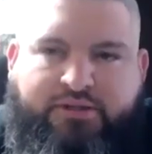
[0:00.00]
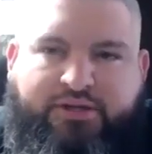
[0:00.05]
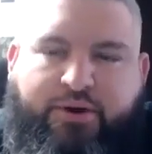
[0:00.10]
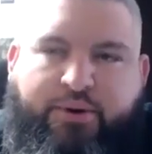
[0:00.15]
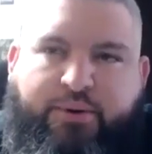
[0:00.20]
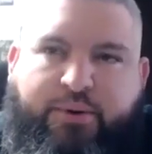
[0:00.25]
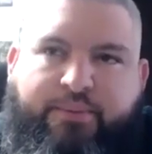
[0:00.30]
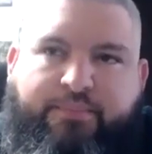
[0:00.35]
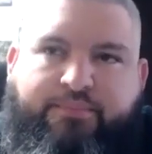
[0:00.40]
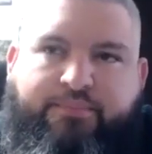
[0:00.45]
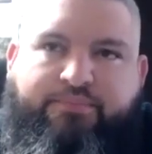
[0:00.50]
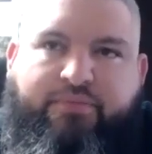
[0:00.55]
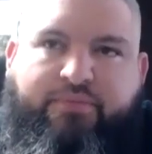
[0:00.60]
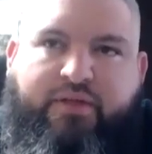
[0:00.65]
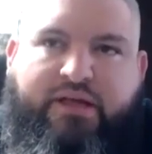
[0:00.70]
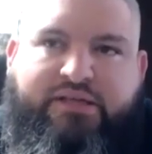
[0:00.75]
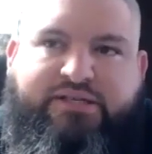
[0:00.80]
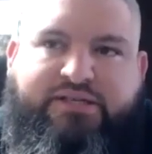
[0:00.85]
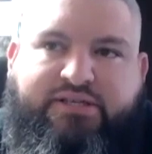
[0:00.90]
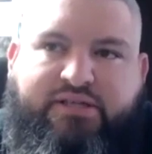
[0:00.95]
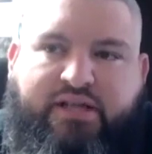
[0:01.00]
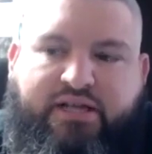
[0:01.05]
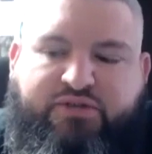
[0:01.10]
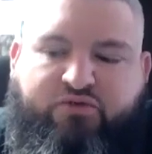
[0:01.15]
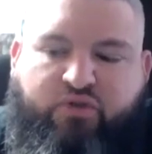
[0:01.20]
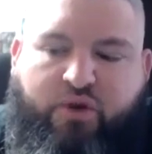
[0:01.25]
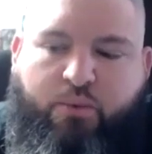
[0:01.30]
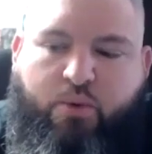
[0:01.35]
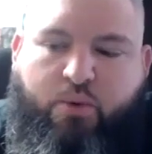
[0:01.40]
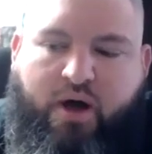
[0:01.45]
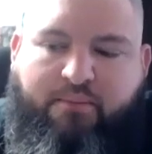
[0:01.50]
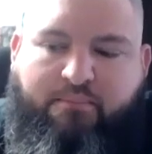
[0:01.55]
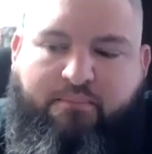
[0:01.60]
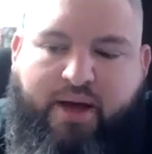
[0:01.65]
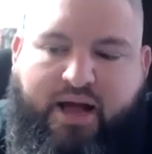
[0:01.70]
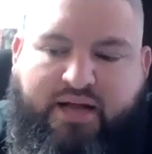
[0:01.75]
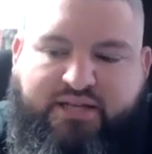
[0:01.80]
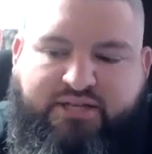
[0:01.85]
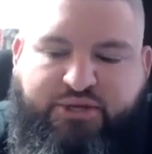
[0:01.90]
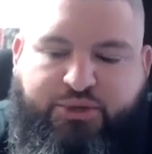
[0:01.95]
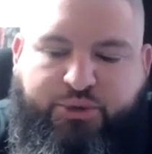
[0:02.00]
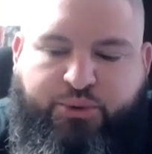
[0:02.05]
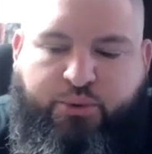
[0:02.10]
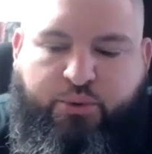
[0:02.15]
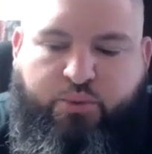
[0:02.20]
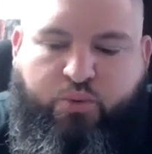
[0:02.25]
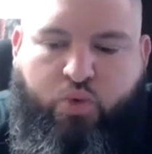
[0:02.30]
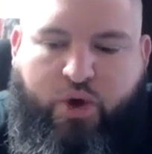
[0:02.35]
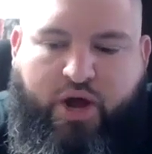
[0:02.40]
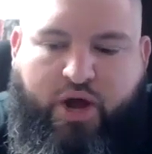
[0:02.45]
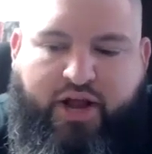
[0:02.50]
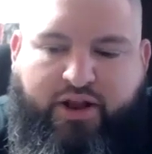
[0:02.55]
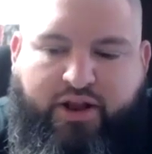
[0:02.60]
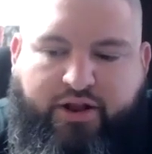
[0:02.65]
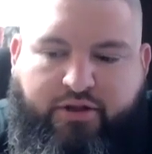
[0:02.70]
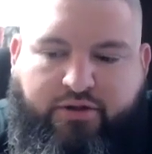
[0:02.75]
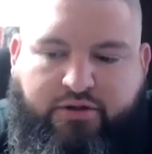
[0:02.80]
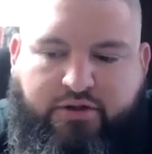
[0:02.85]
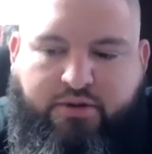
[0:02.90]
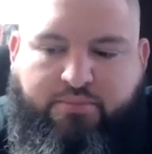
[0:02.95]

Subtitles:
So let's rewind back to when